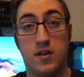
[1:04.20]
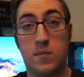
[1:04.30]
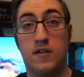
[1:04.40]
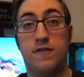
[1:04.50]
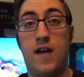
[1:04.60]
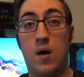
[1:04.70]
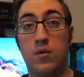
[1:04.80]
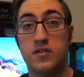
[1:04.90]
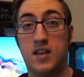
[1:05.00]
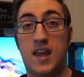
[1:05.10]
number of
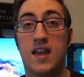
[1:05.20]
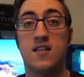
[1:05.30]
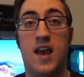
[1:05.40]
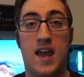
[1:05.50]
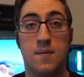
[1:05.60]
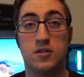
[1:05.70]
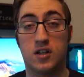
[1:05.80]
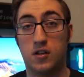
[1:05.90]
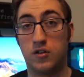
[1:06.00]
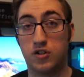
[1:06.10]
vowels in a
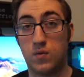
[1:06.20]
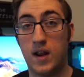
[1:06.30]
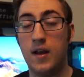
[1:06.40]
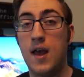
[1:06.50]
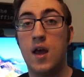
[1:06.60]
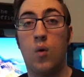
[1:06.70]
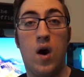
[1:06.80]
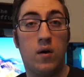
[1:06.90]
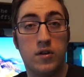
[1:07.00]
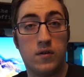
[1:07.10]
particular string.
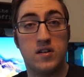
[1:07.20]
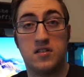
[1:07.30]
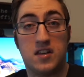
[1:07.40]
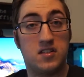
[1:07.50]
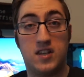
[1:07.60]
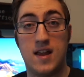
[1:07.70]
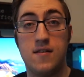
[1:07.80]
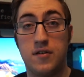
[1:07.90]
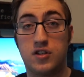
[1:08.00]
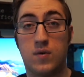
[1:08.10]
Well, you can just extend
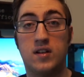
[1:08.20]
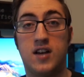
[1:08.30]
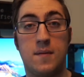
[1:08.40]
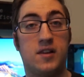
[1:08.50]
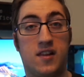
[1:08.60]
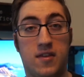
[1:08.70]
the string type like